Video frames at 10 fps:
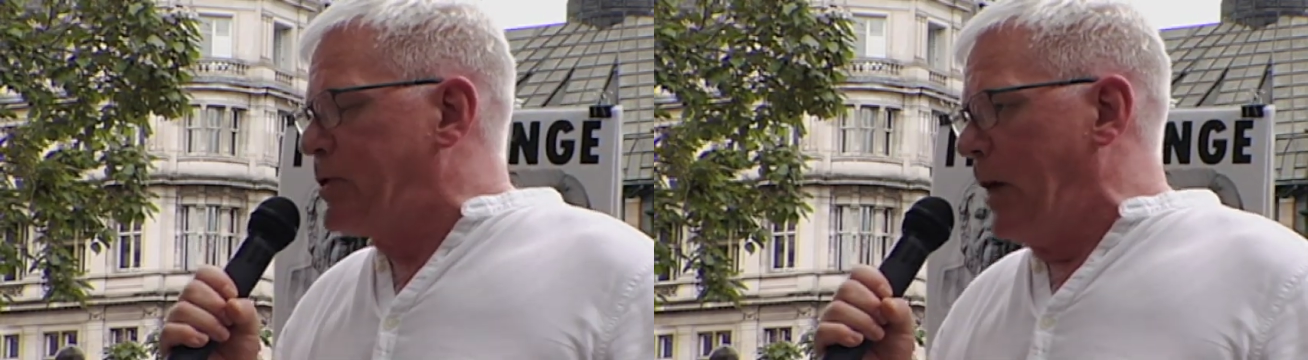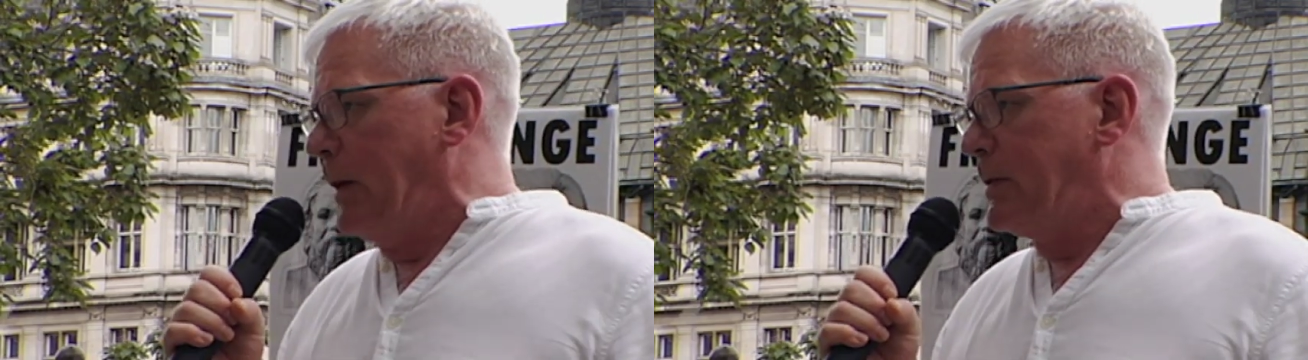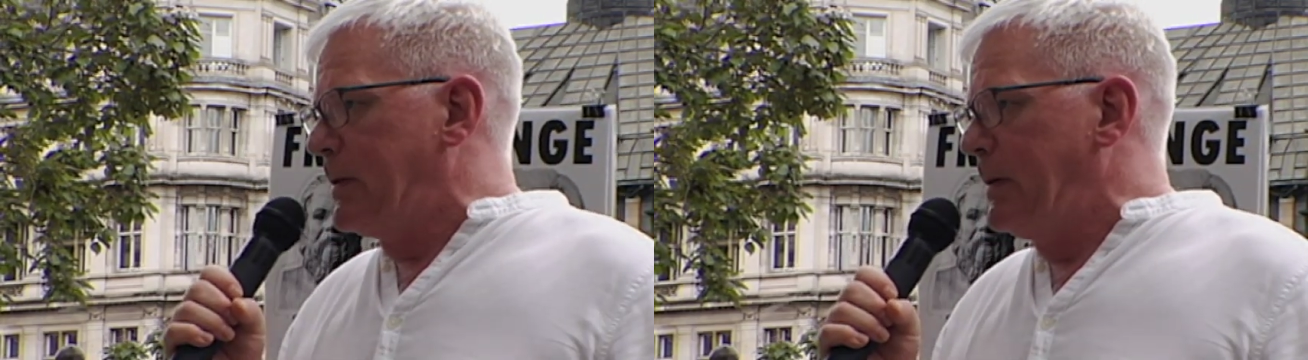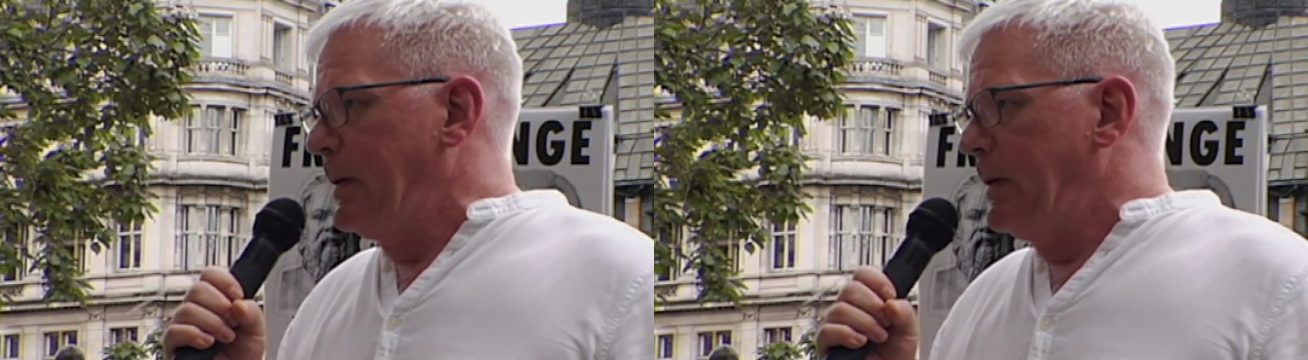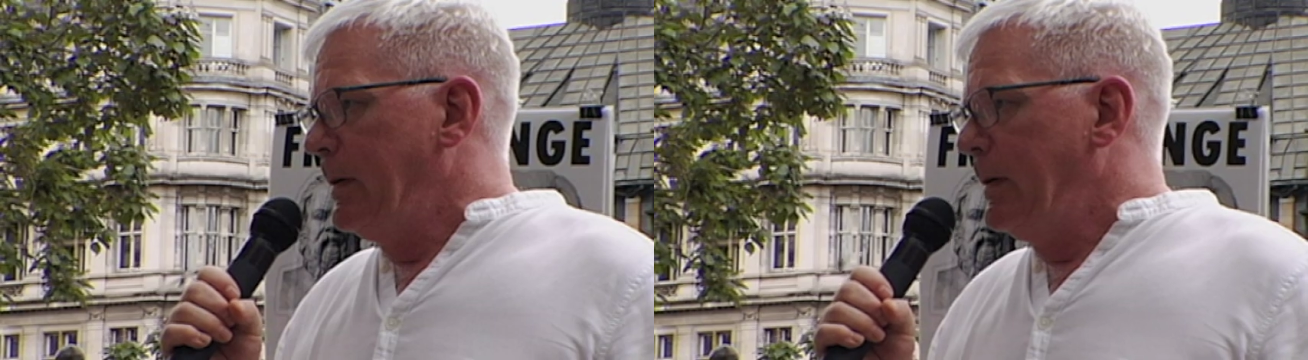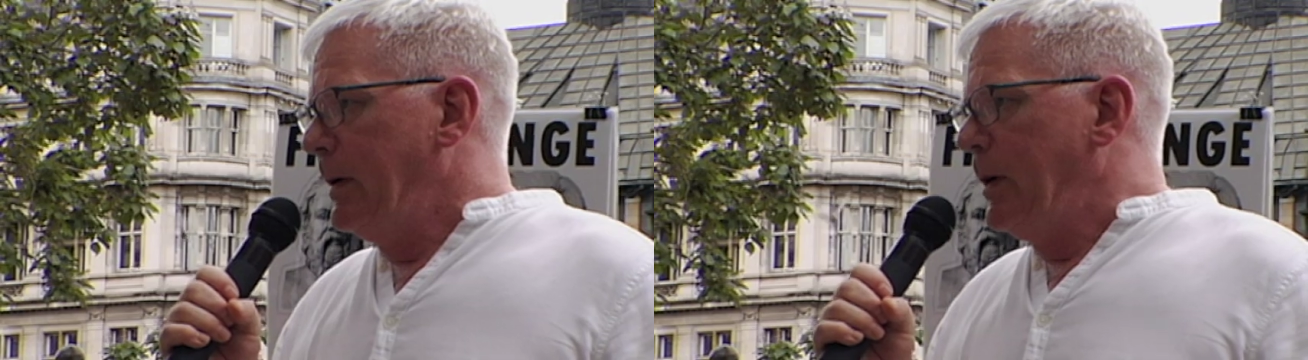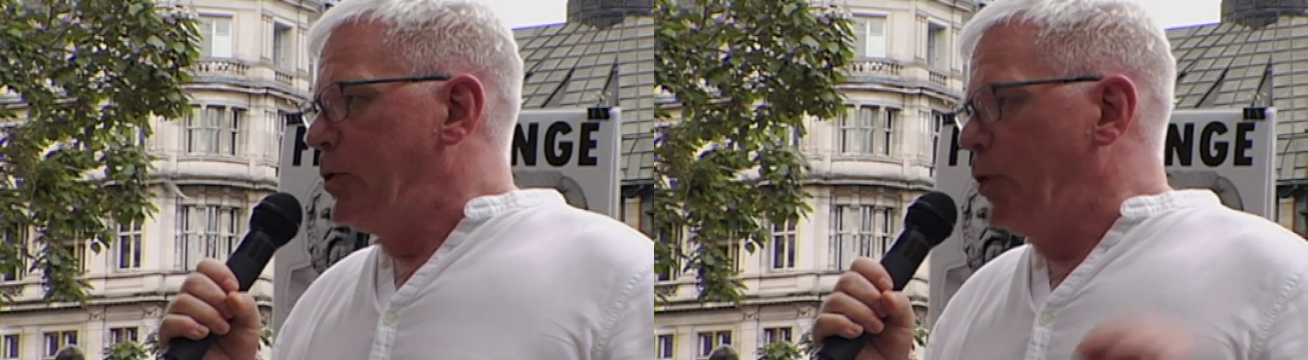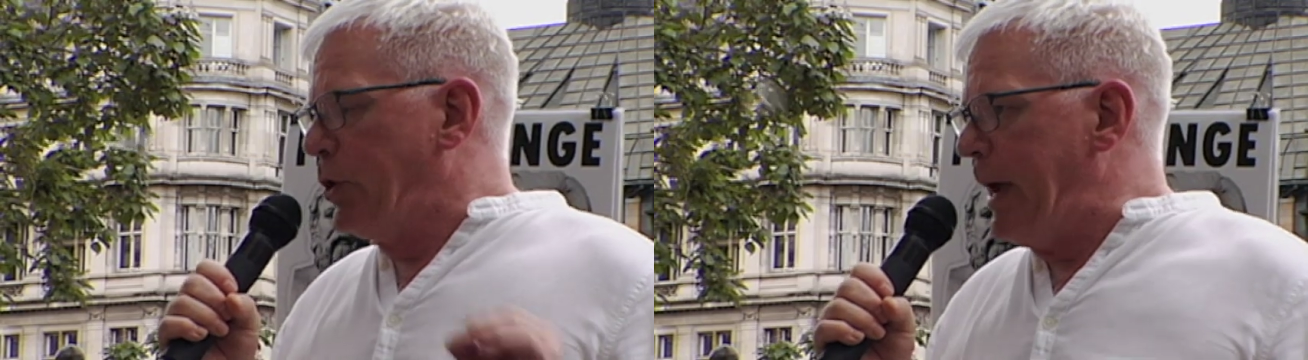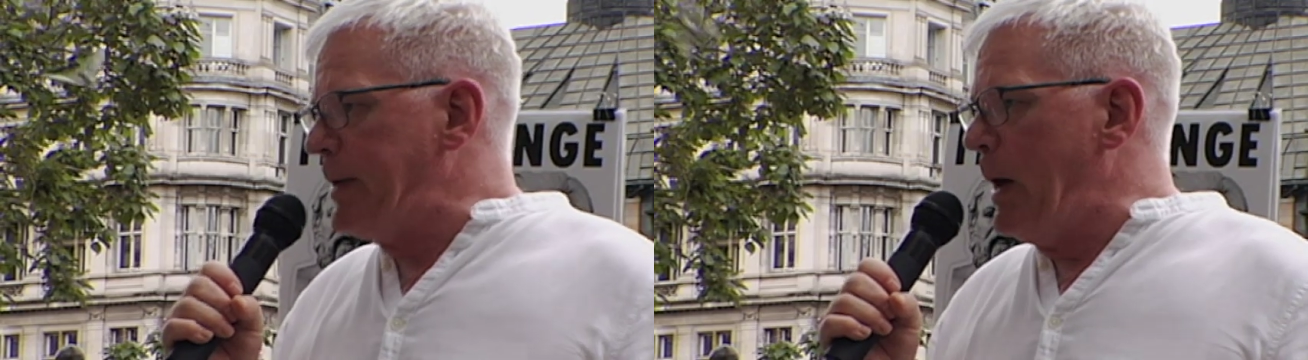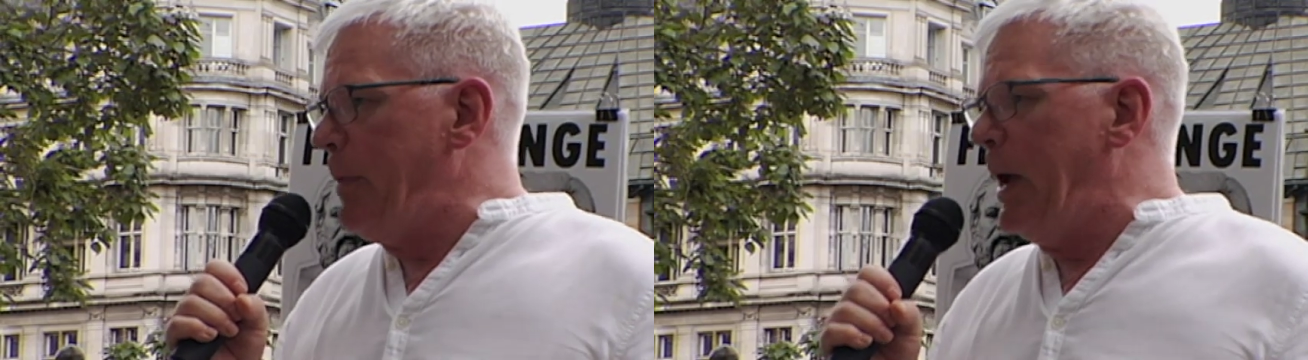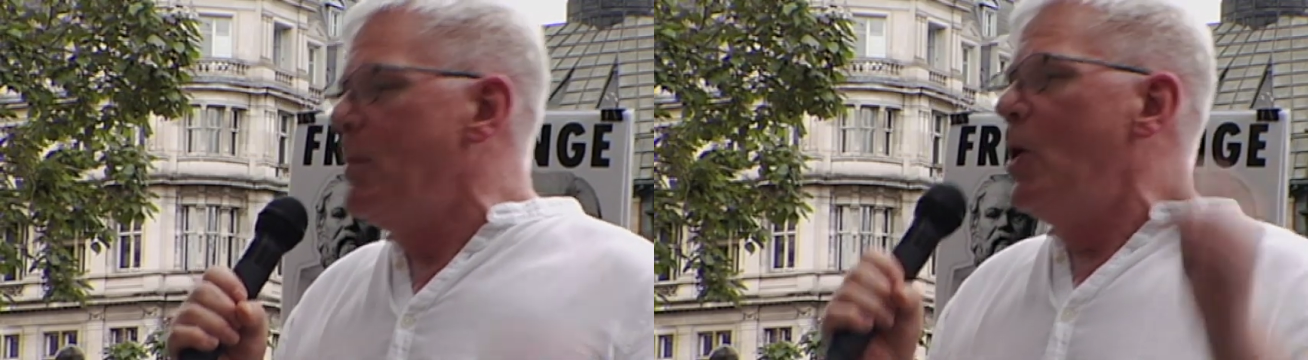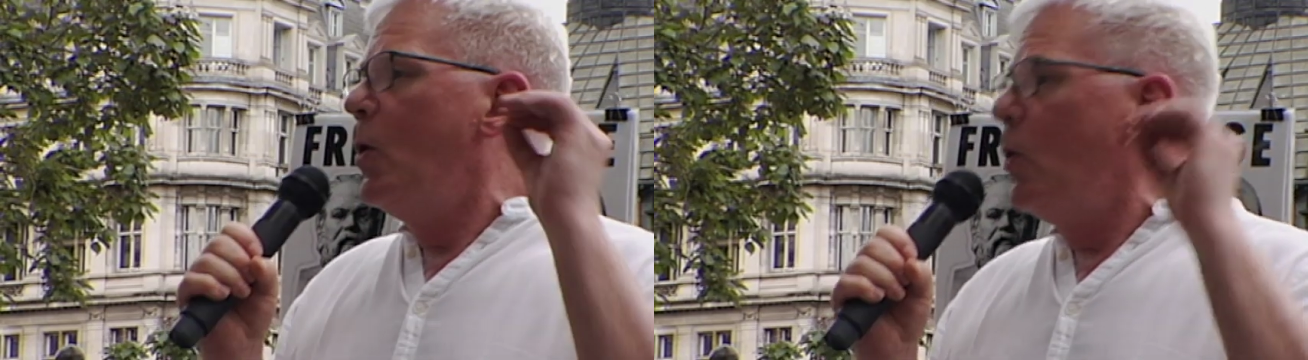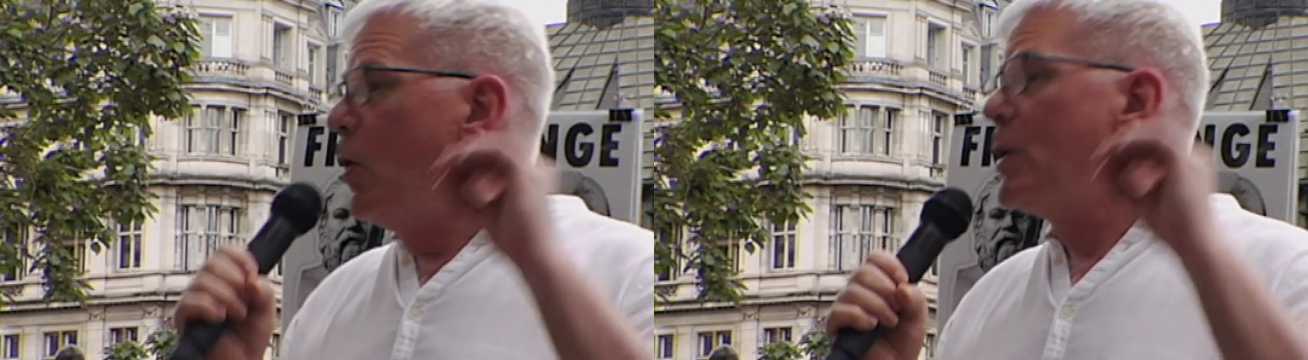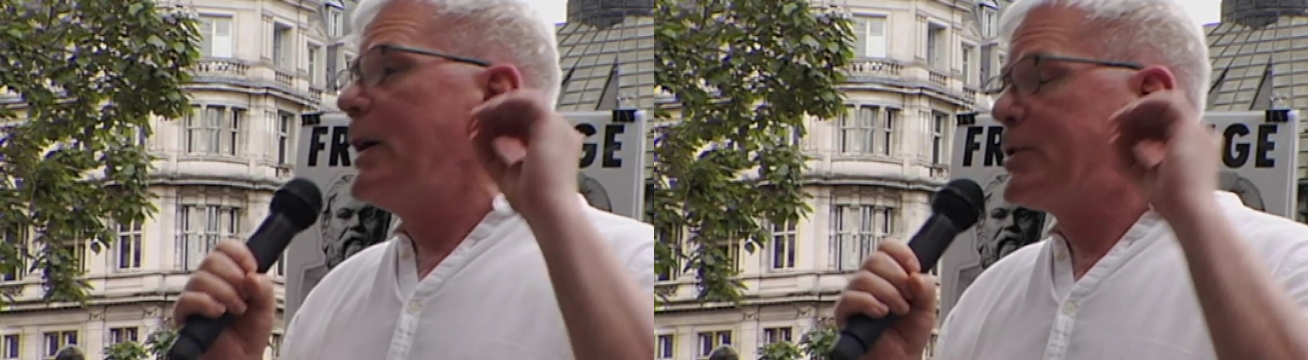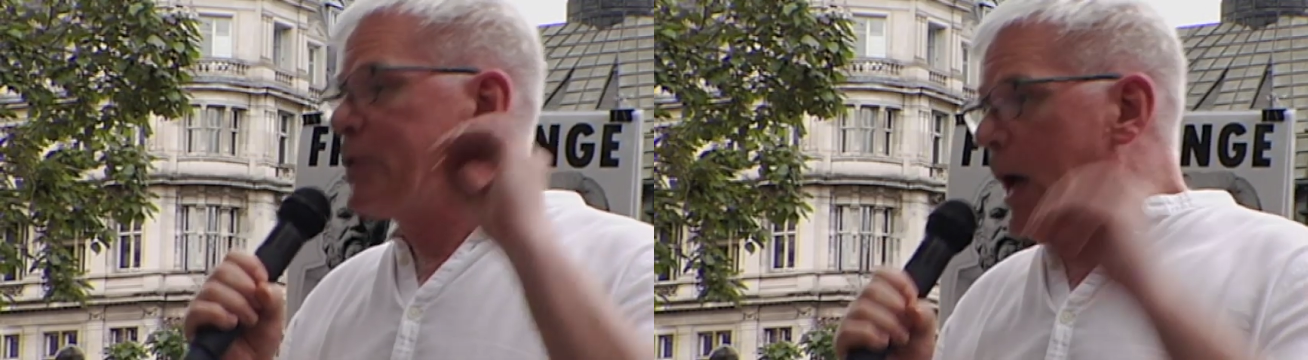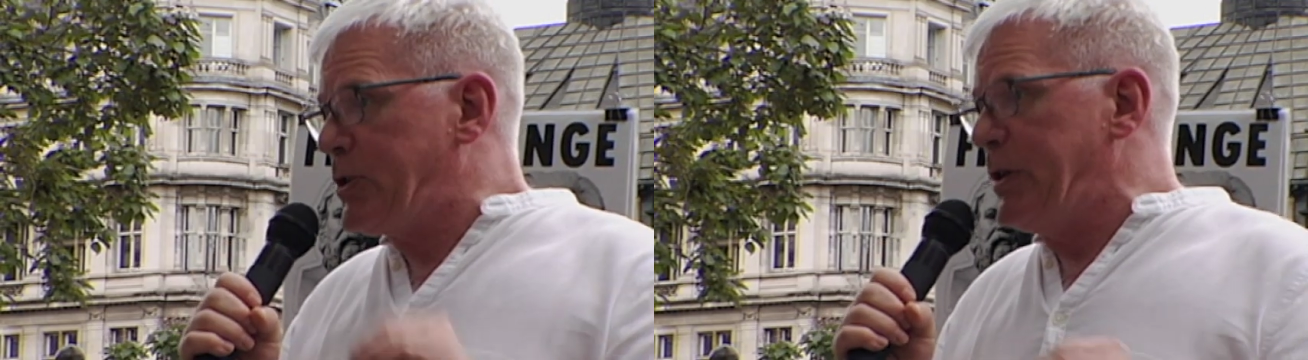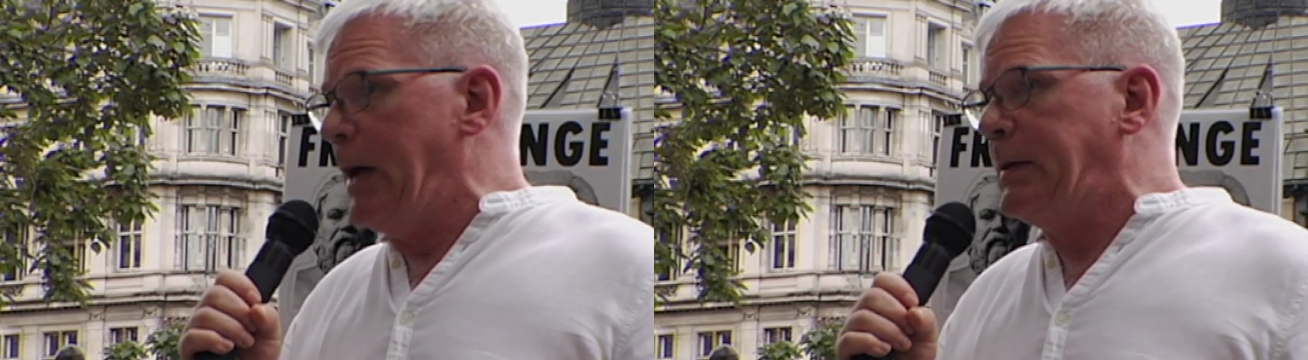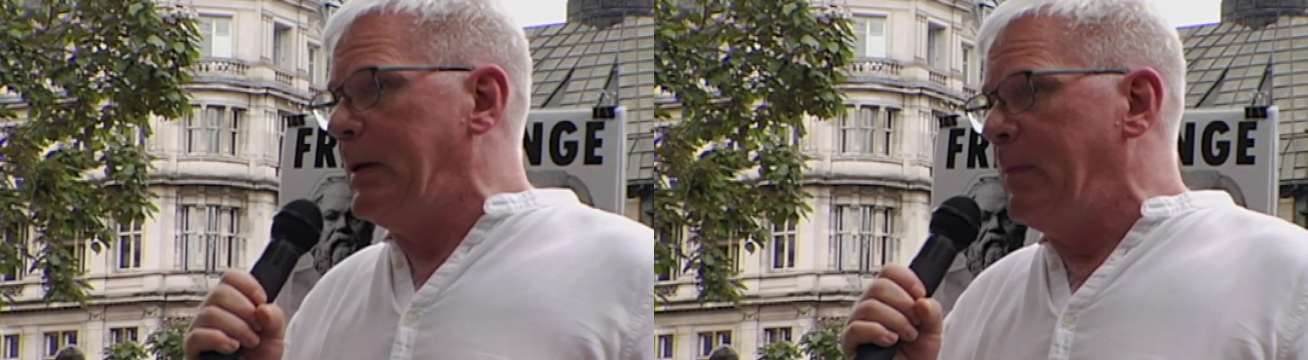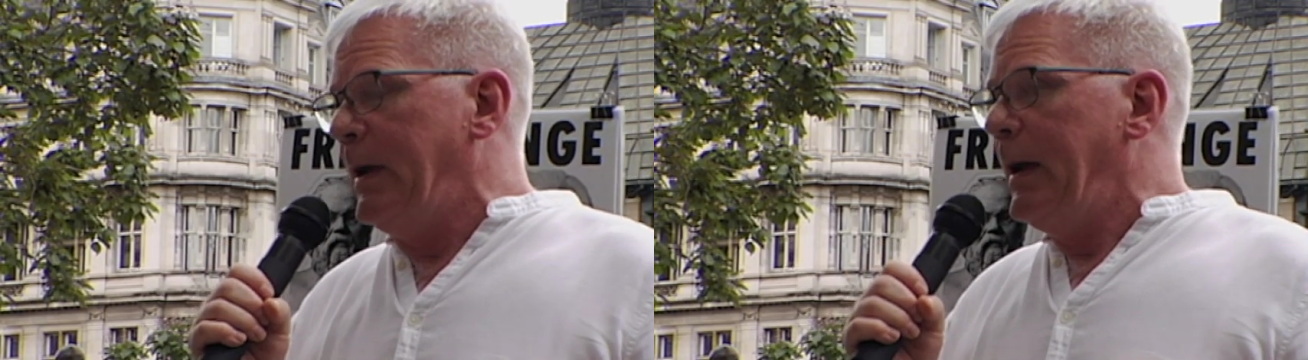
Assange. to kidnap him or assassinate him